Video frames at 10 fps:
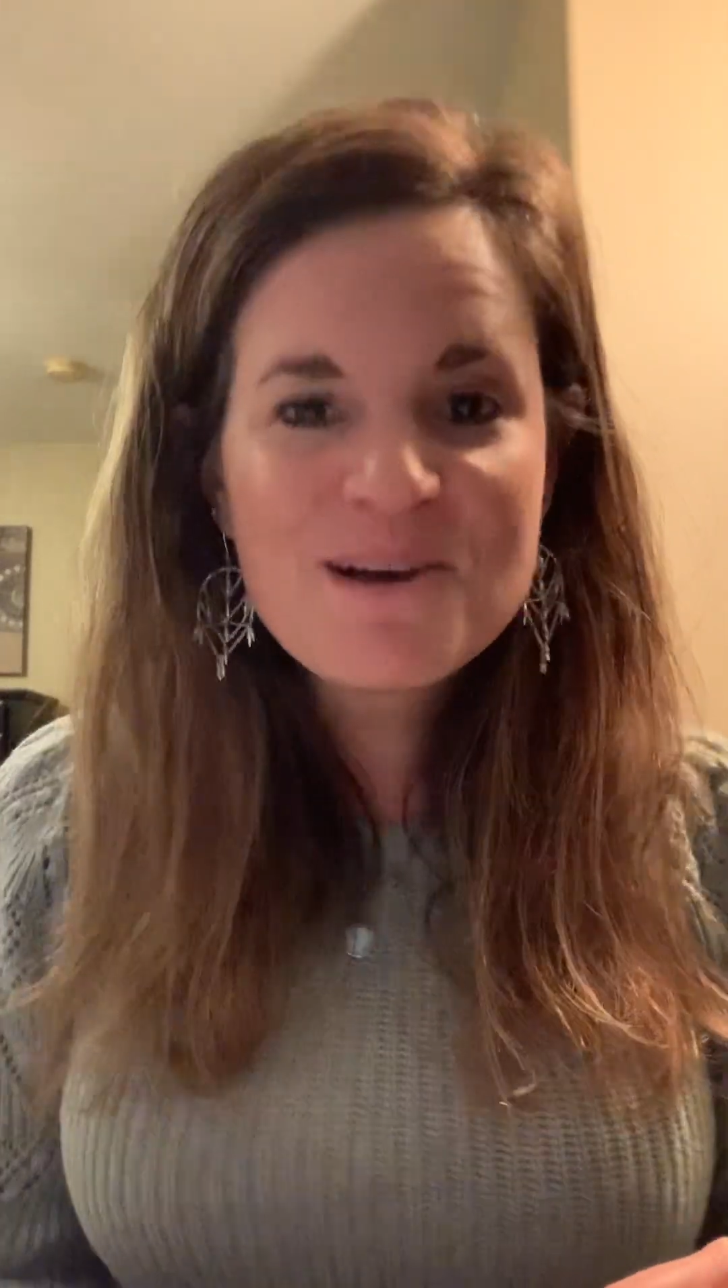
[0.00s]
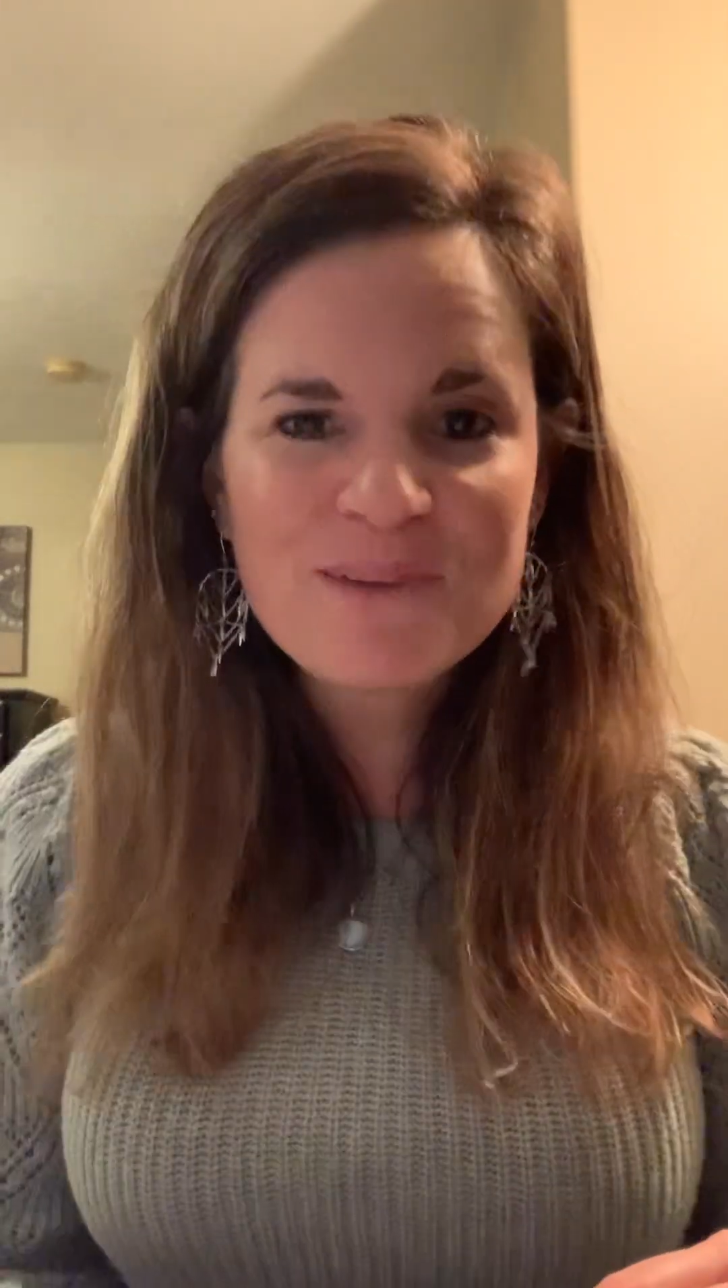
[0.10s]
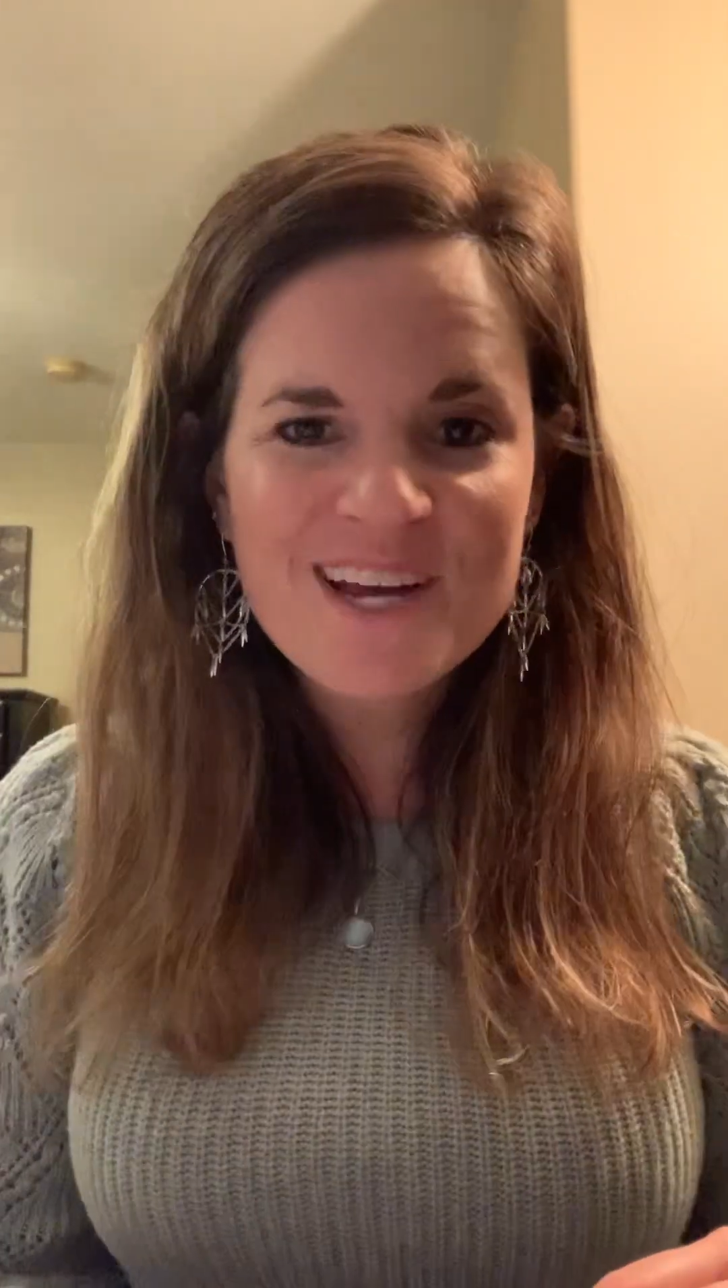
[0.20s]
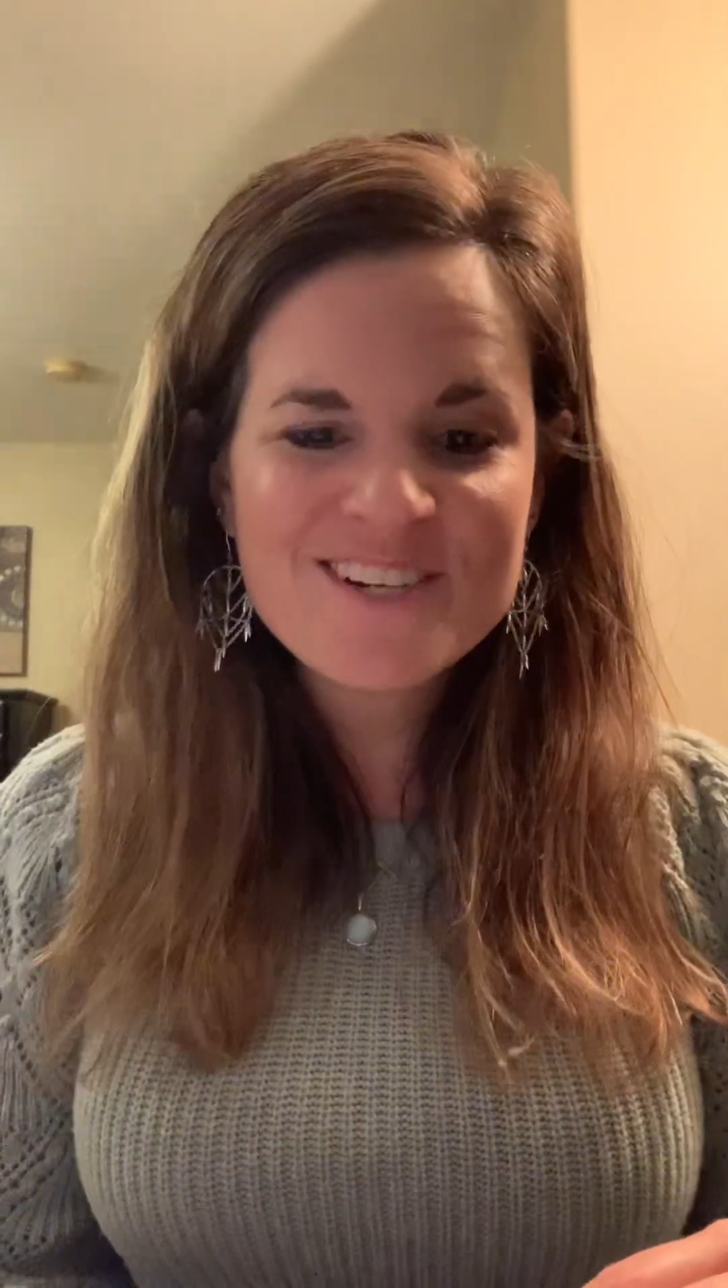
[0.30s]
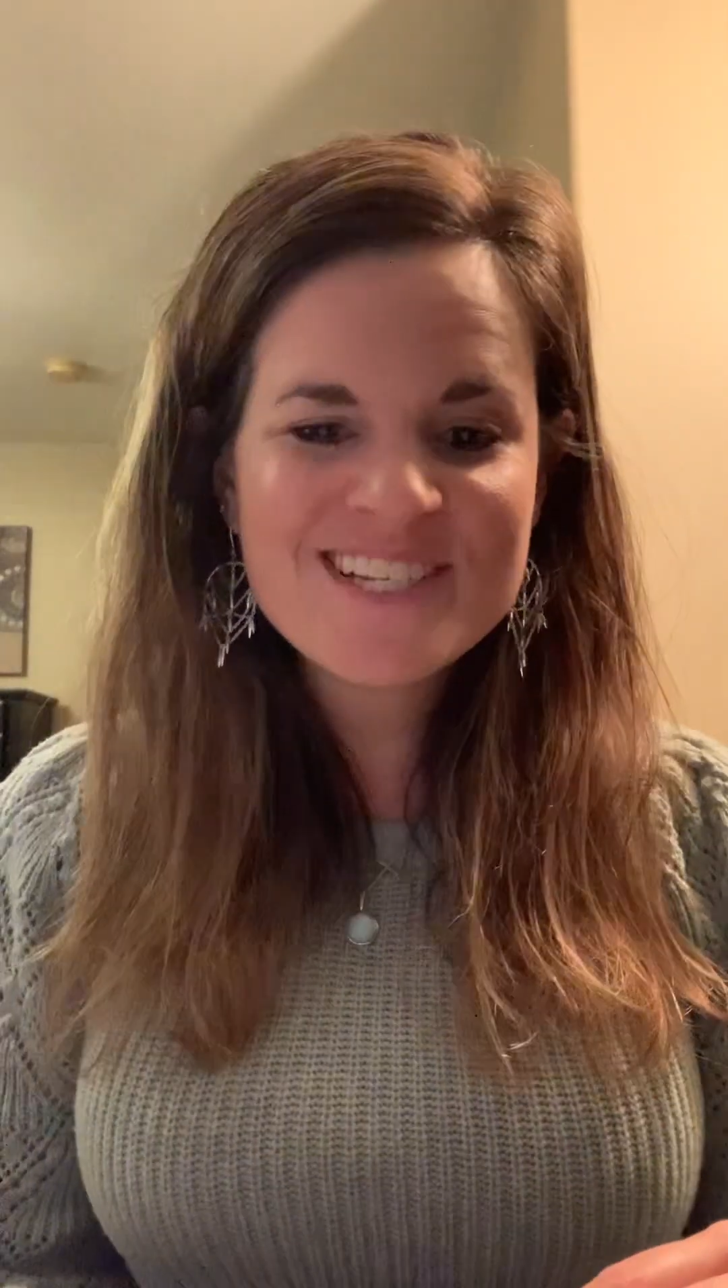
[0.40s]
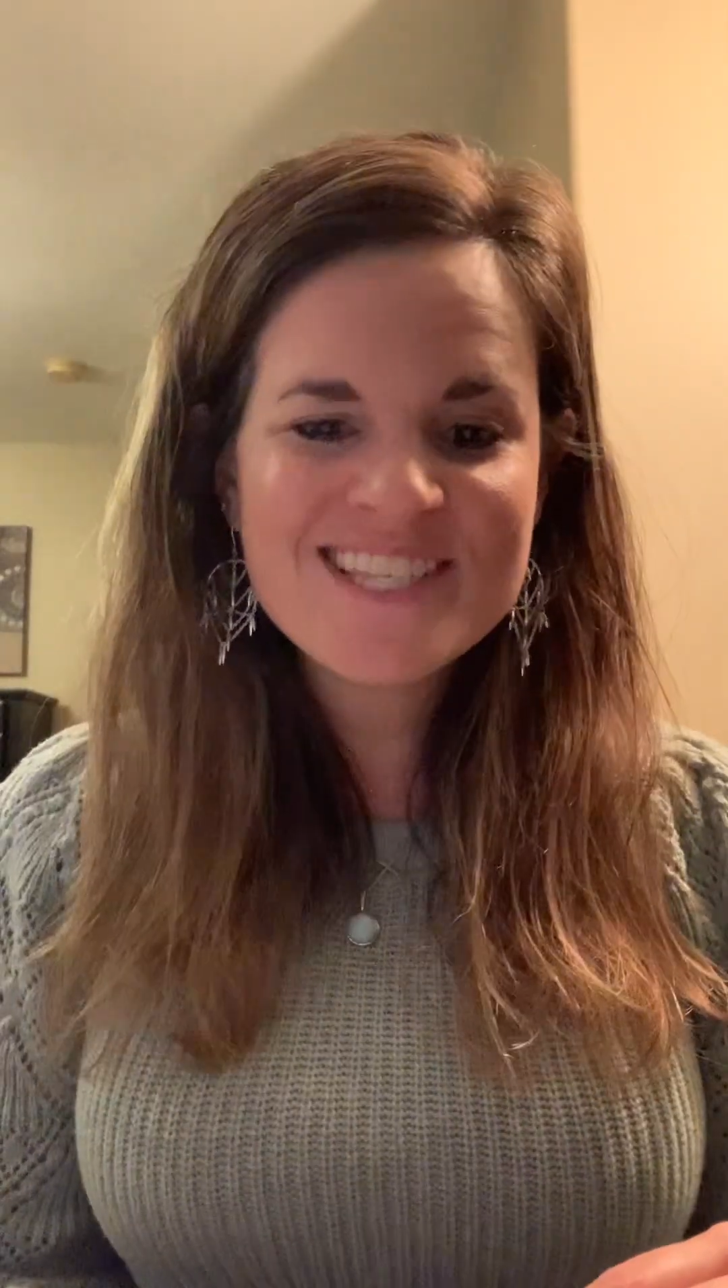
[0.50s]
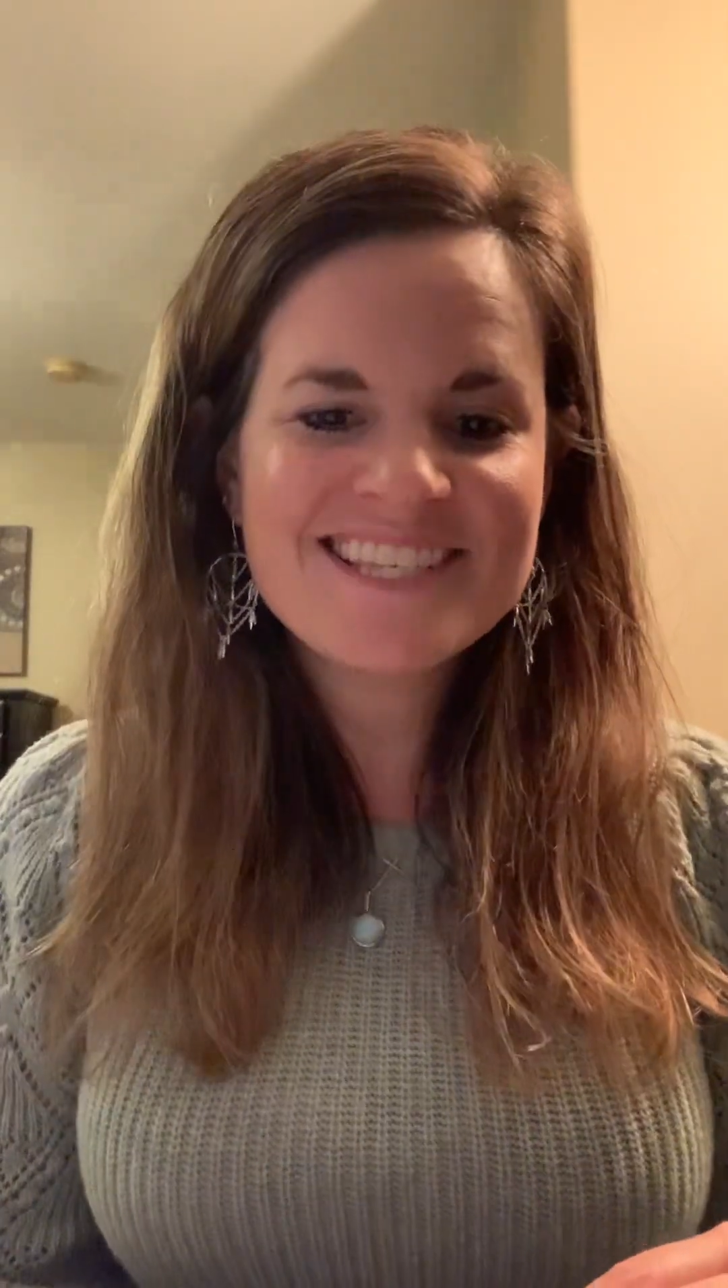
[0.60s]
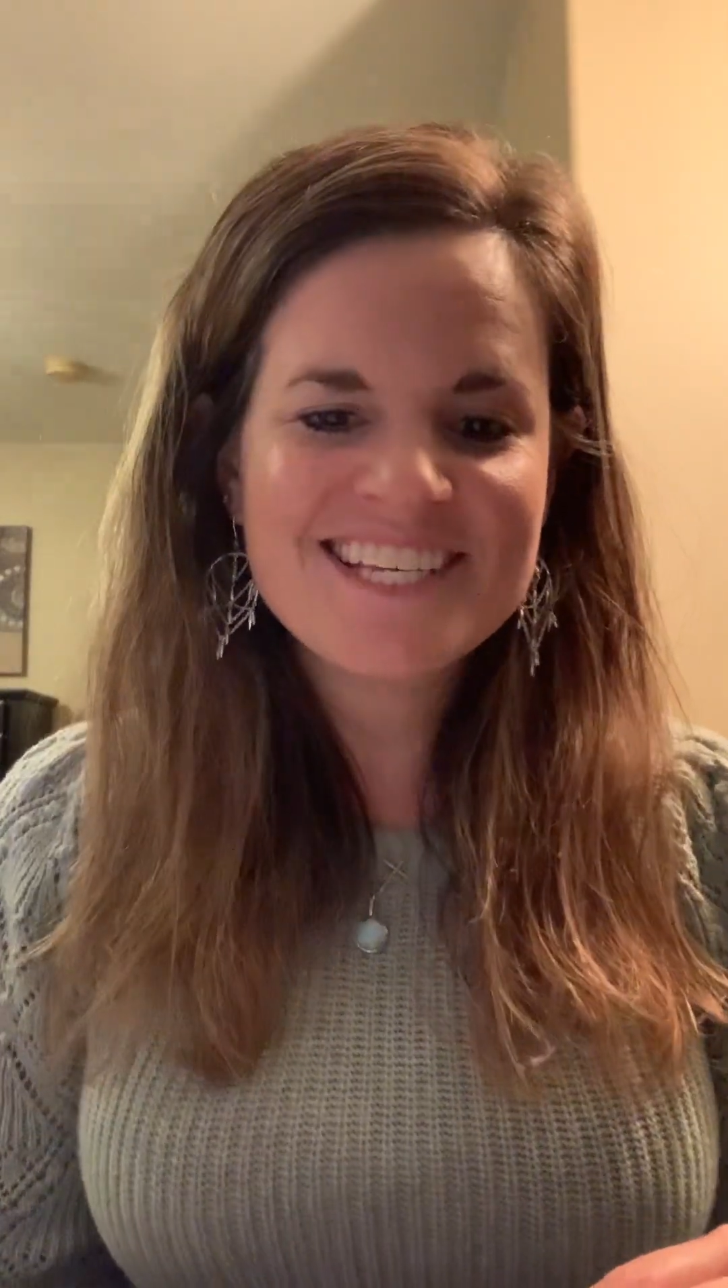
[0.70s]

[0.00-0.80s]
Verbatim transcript: Brothers and